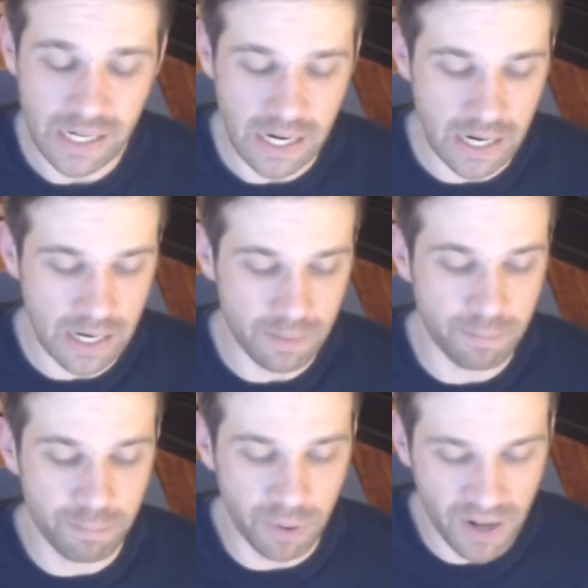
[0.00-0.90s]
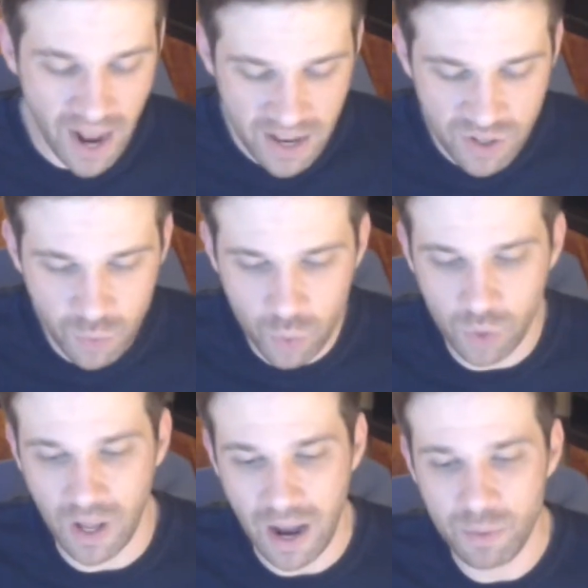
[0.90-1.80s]
but as a
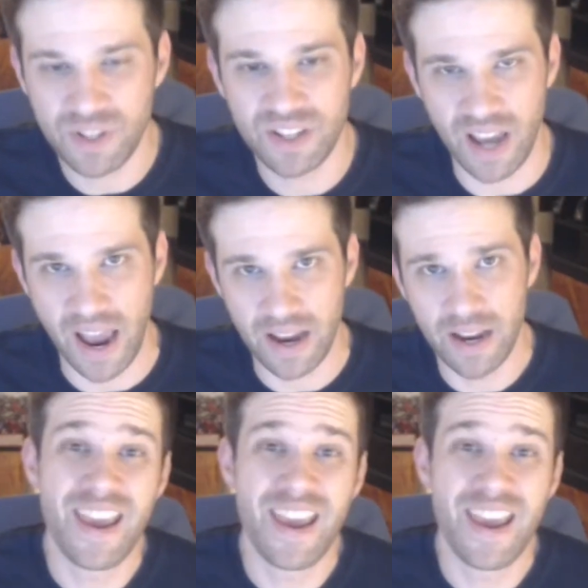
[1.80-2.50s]
rule, I would say,